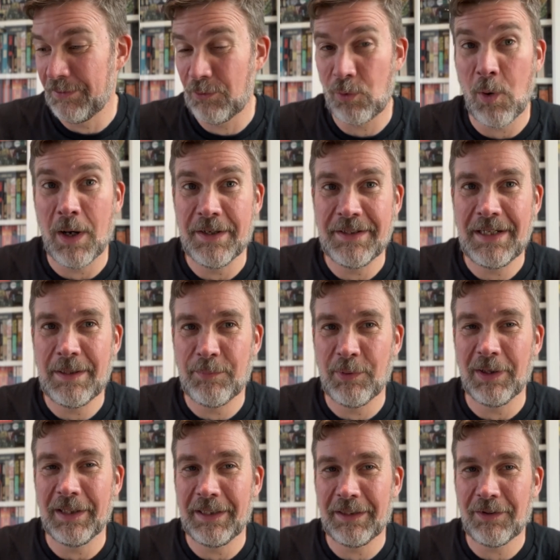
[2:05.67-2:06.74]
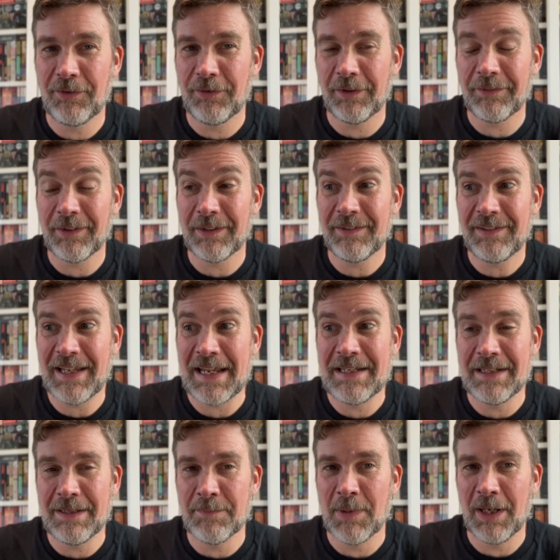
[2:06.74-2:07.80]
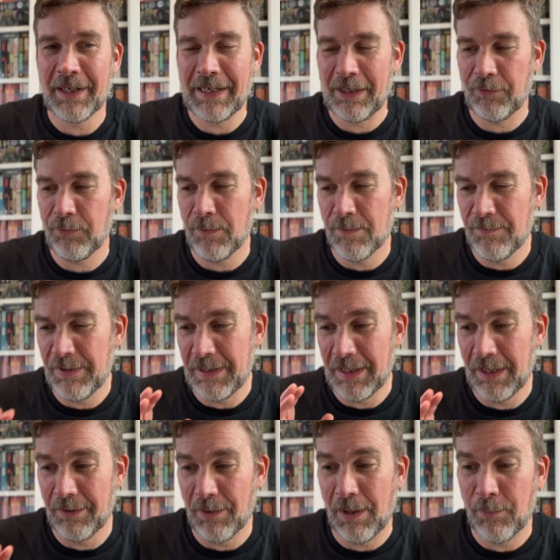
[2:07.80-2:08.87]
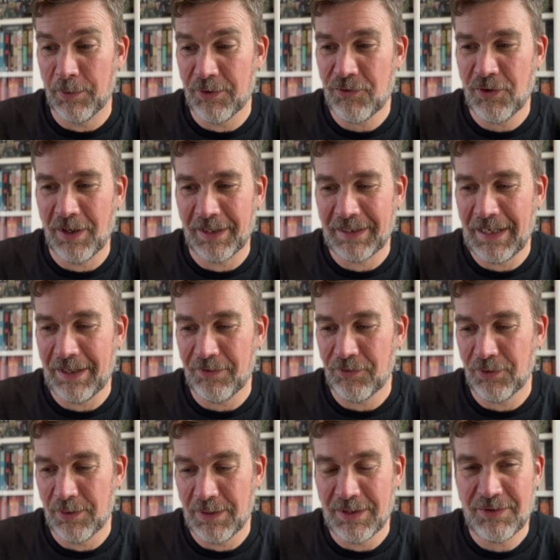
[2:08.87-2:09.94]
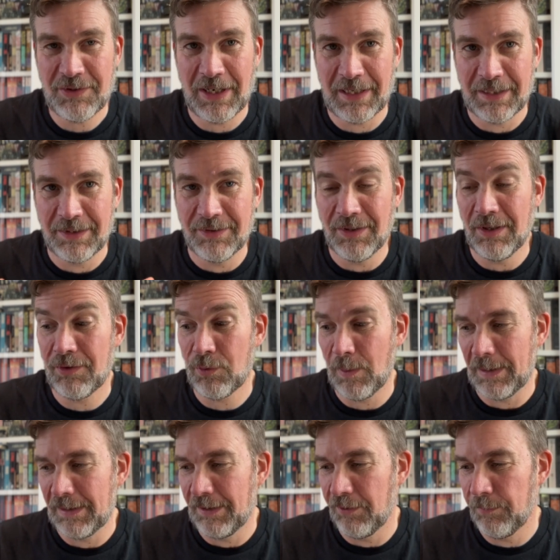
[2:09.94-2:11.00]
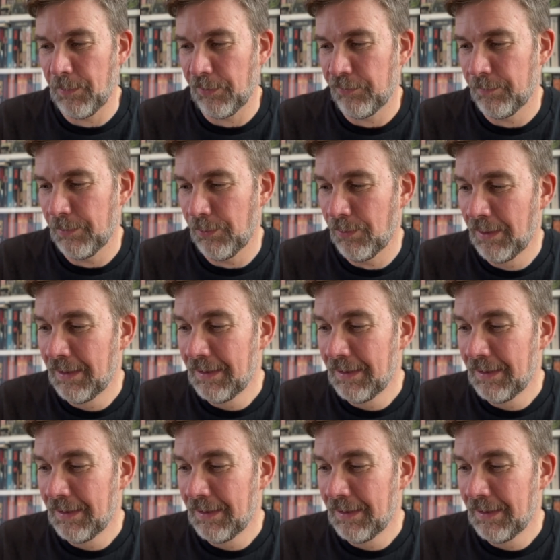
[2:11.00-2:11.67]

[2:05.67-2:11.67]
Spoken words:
quite deliberately, because as I said in my announcement video, I want to try and get through this challenge as quickly as possible.